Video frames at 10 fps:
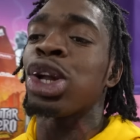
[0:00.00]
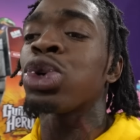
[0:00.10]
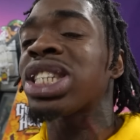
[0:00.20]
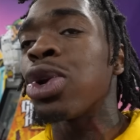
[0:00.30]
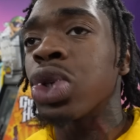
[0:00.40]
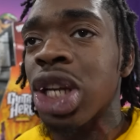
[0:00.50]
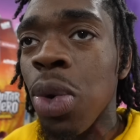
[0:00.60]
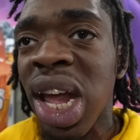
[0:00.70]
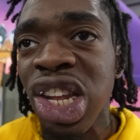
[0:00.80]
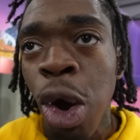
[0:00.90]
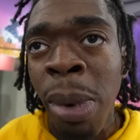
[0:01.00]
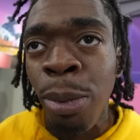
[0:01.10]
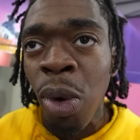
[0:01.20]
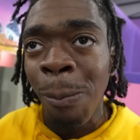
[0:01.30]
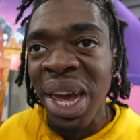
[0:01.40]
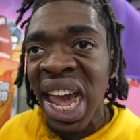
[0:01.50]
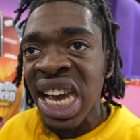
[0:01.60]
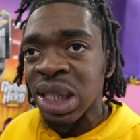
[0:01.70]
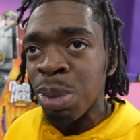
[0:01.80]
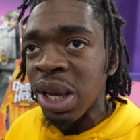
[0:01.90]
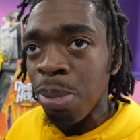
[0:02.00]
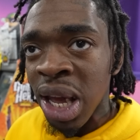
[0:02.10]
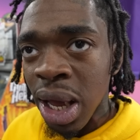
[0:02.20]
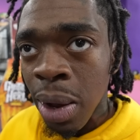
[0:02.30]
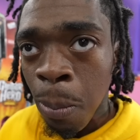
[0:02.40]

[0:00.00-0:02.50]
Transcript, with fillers: no sandals on, hitting your mama with big ass meat, man.